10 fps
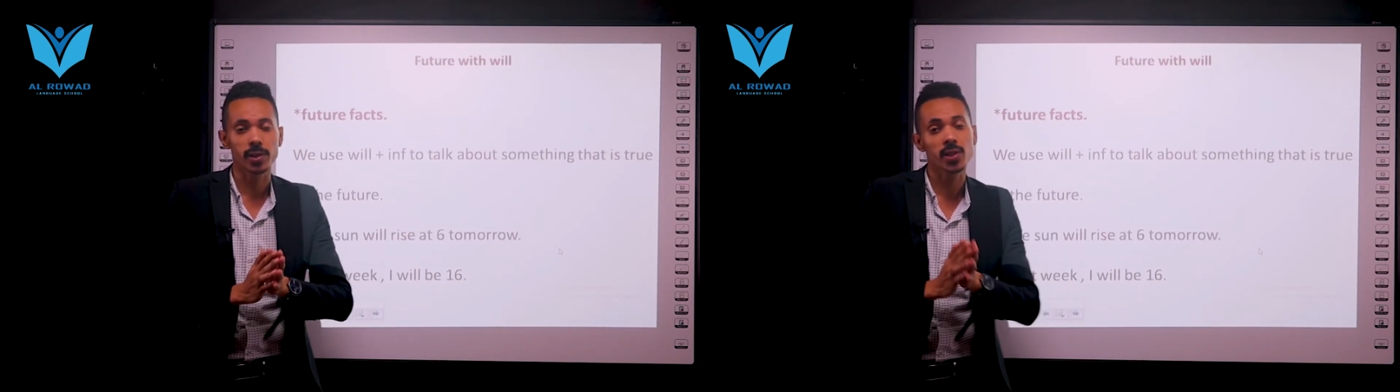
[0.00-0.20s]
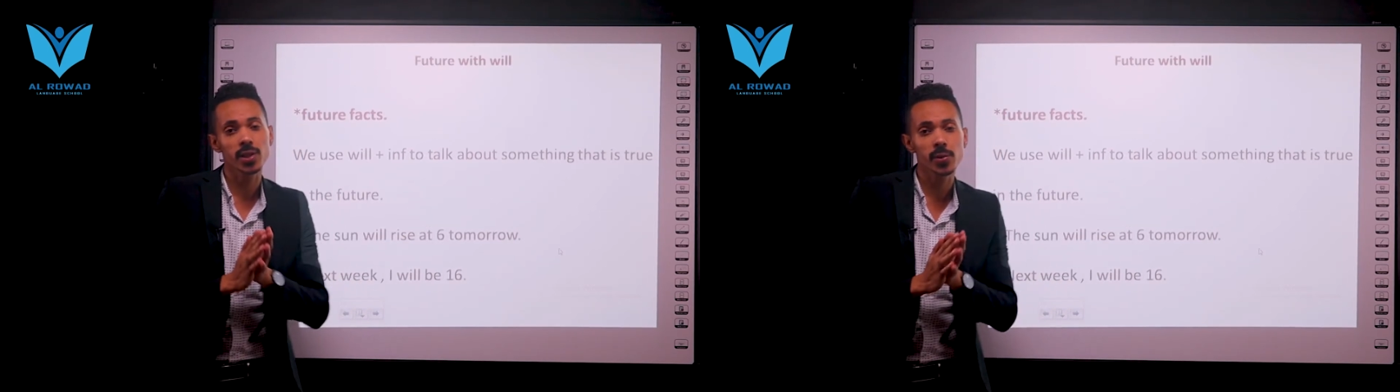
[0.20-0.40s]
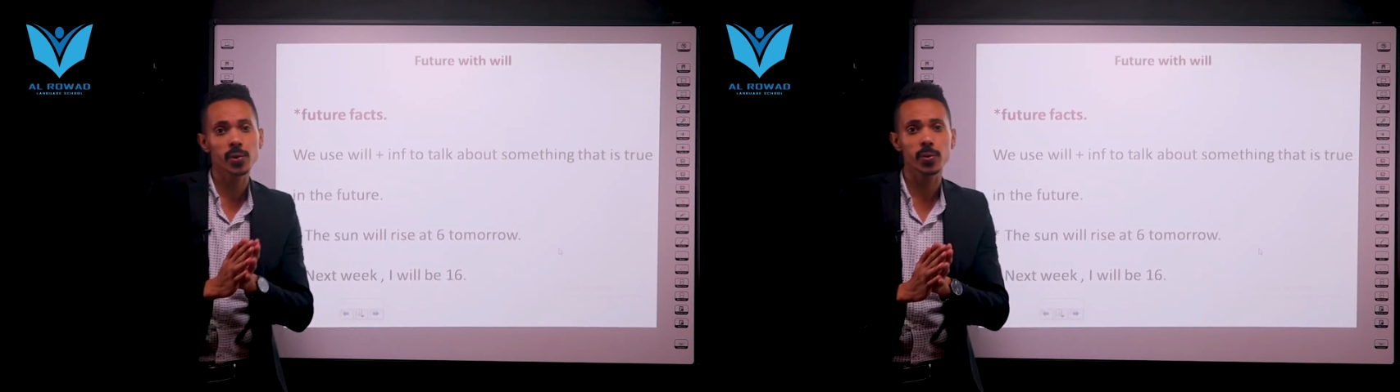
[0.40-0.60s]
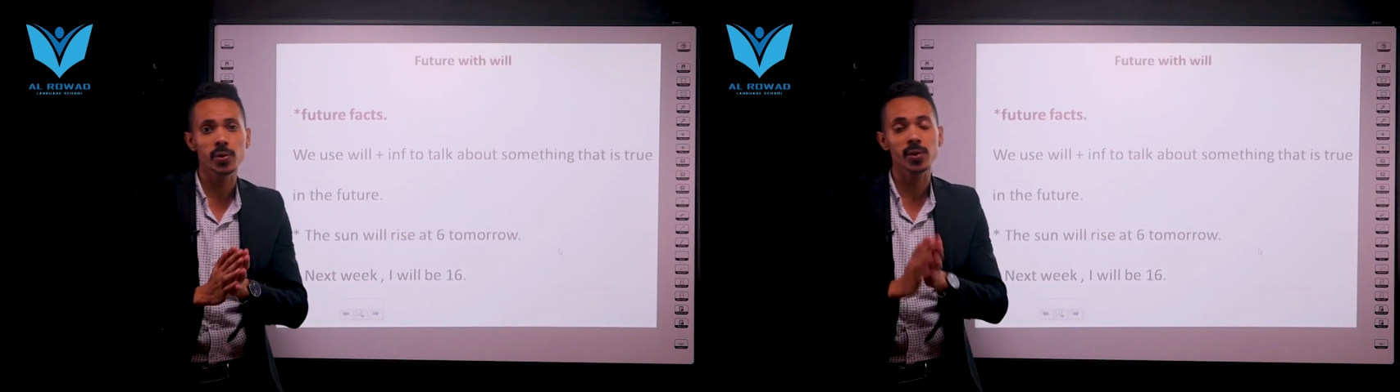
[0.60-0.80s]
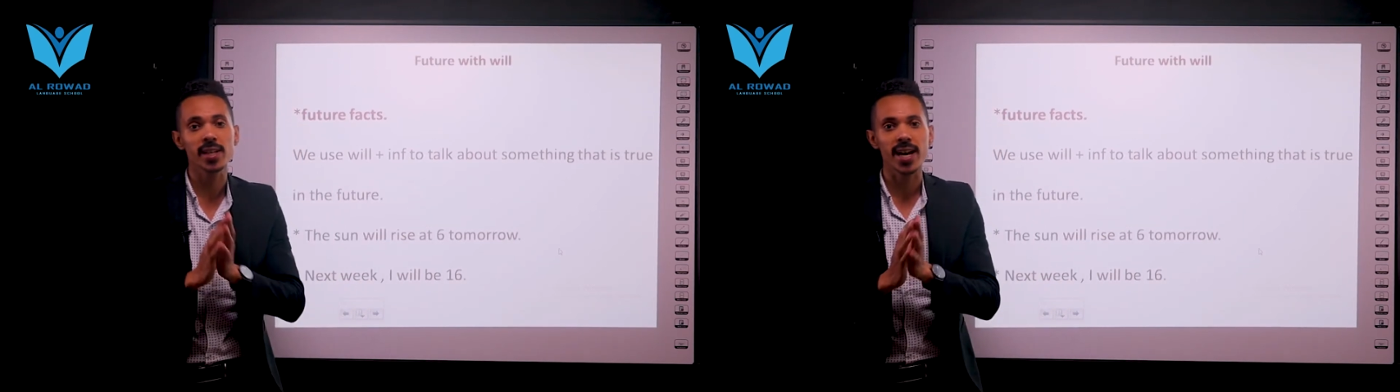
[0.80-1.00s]
So
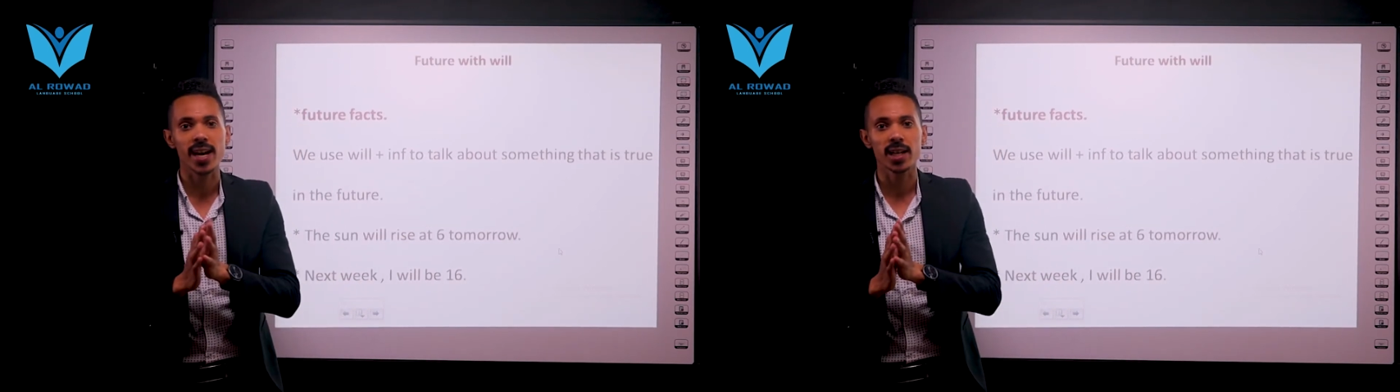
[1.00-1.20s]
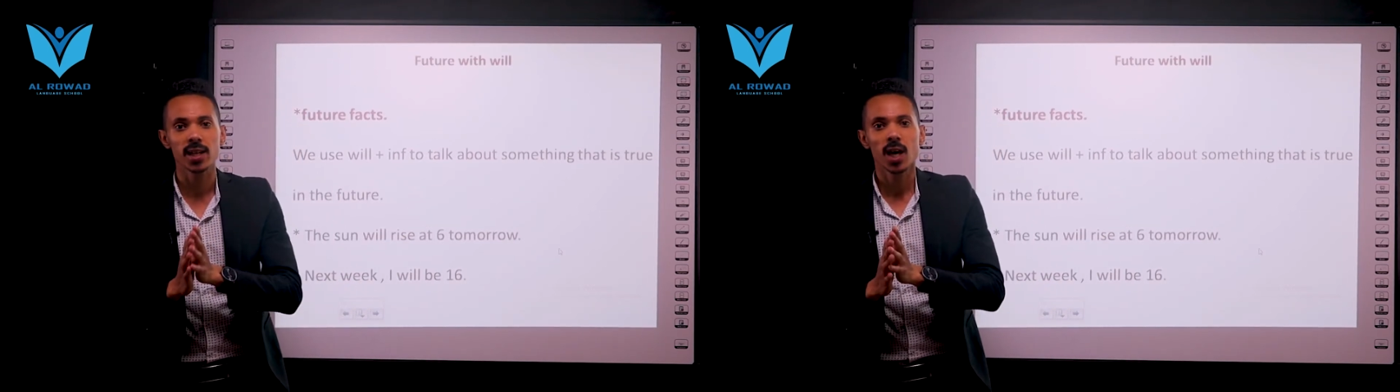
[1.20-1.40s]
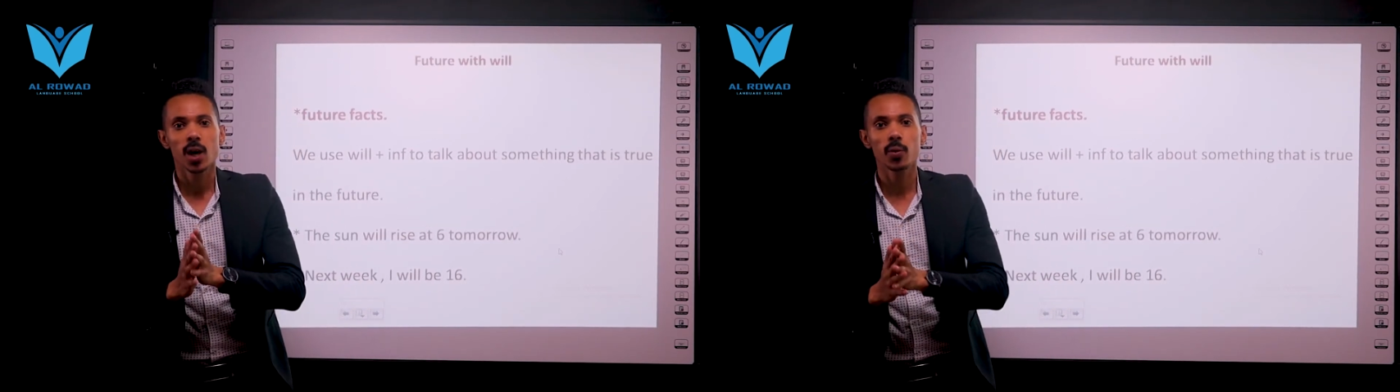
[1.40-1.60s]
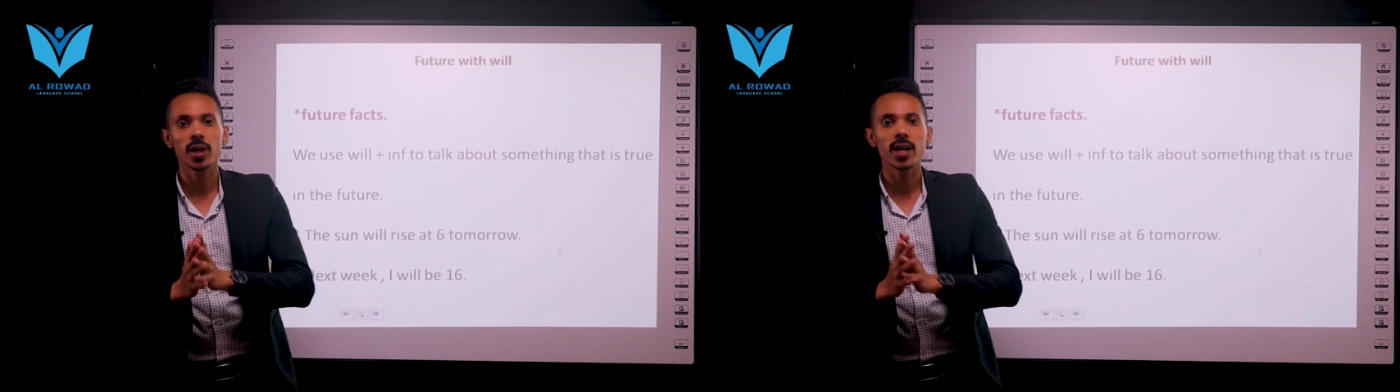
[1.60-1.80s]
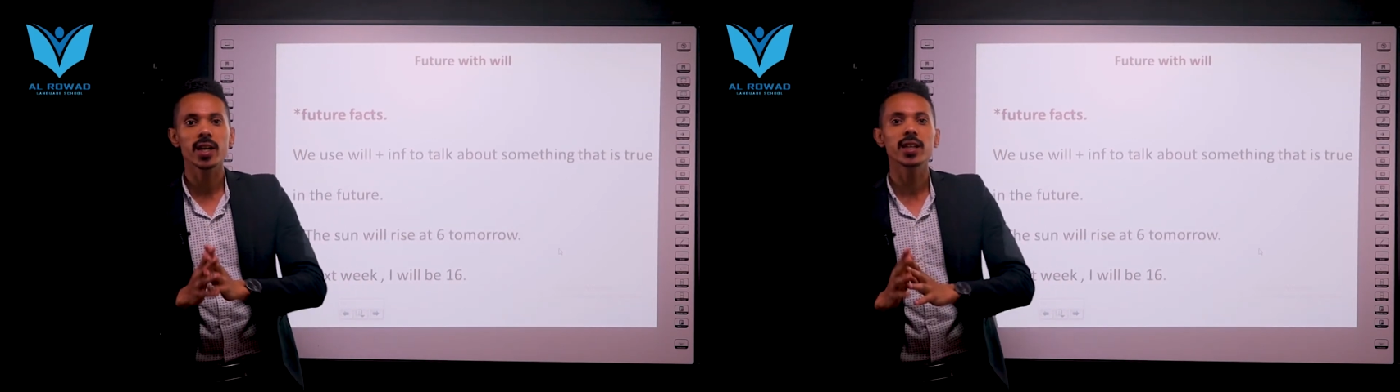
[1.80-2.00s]
today we
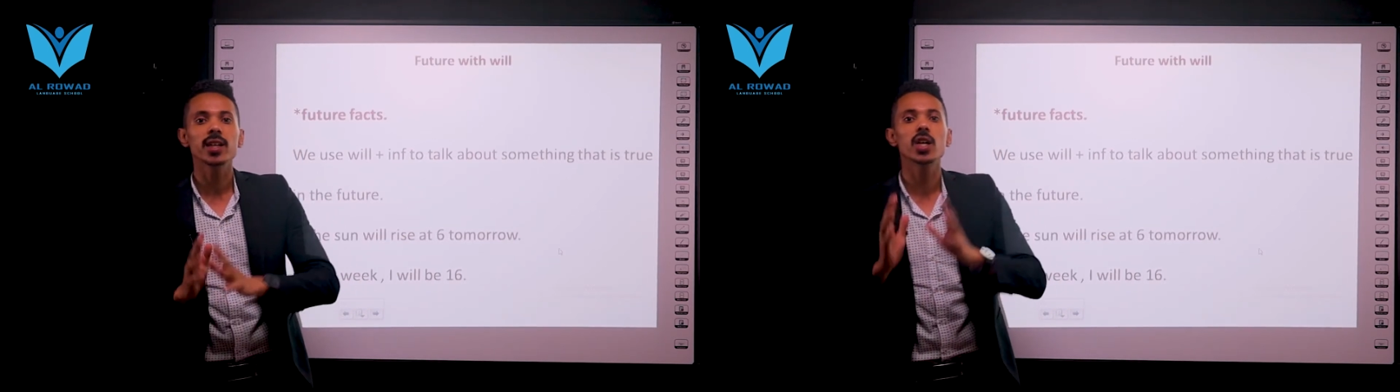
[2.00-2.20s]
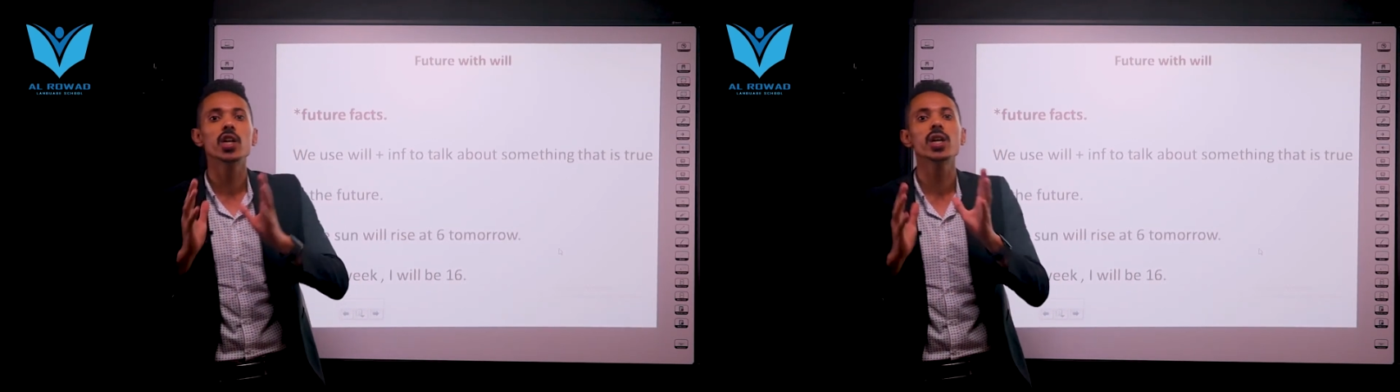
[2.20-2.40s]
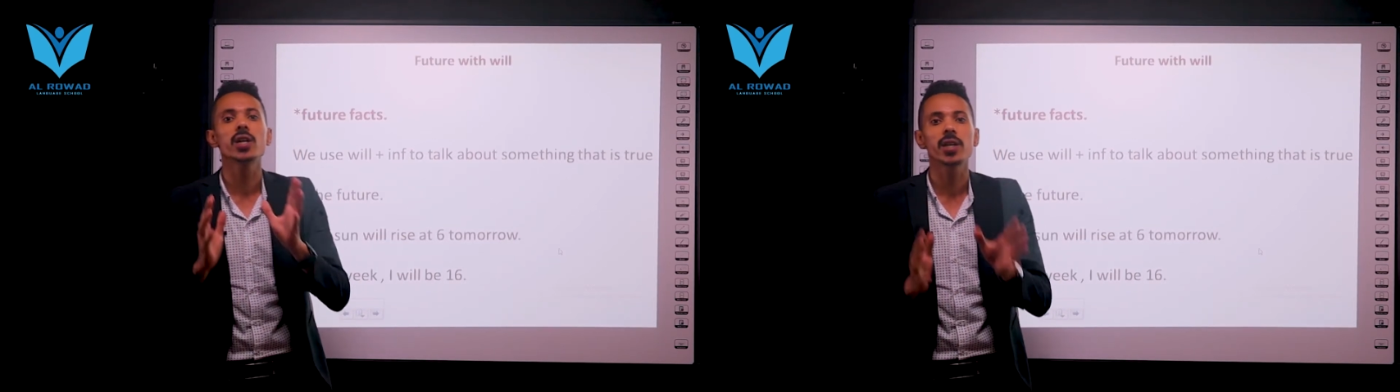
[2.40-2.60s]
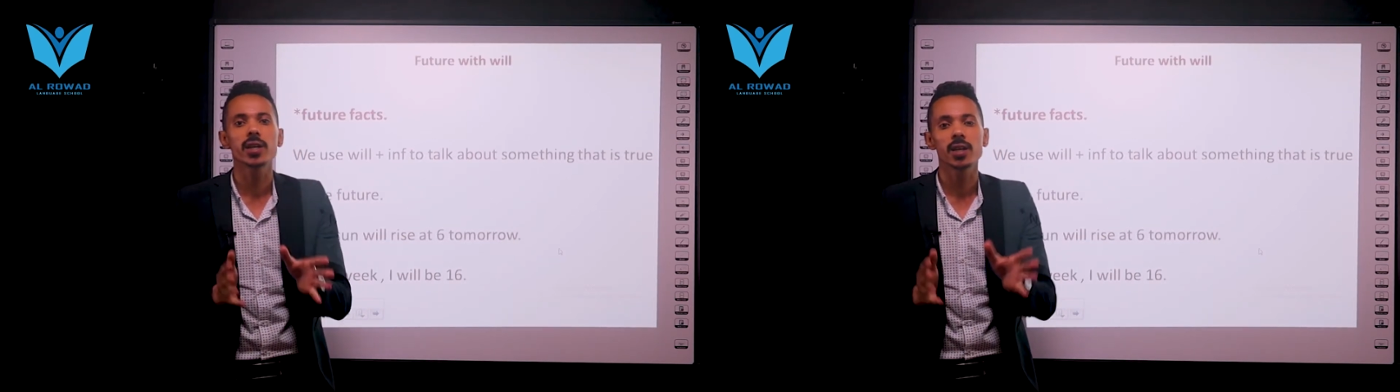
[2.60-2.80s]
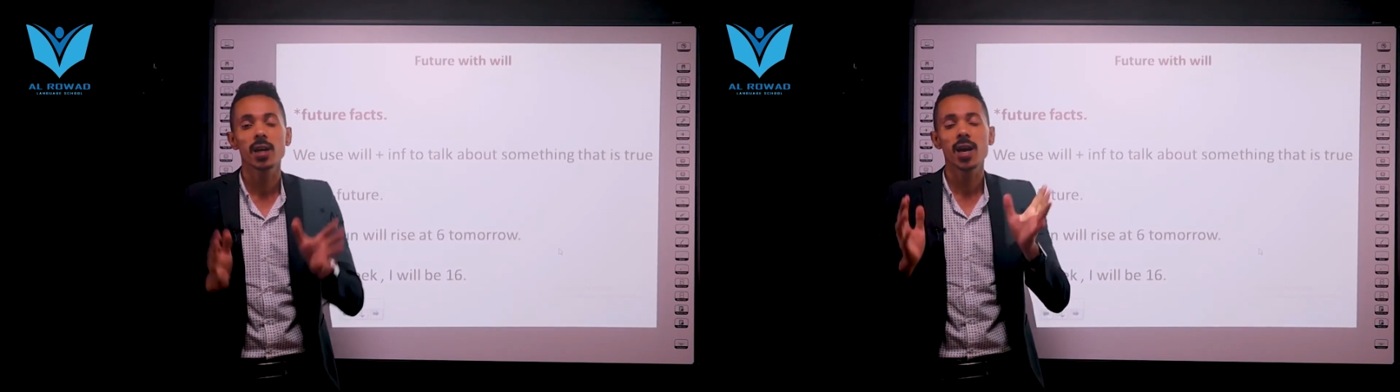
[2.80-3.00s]
are gonna learn